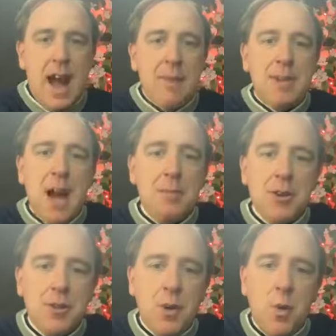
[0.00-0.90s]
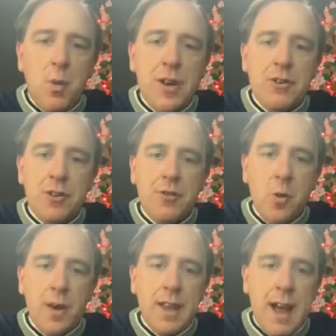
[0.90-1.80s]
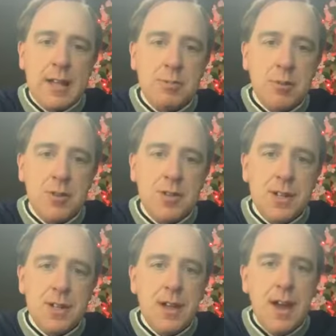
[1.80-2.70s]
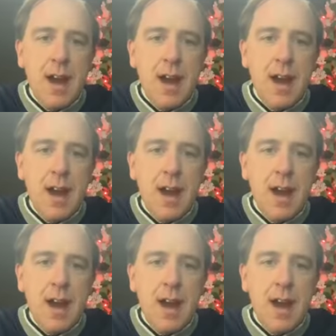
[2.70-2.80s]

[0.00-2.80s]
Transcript: I'm not much of a winter forecast person.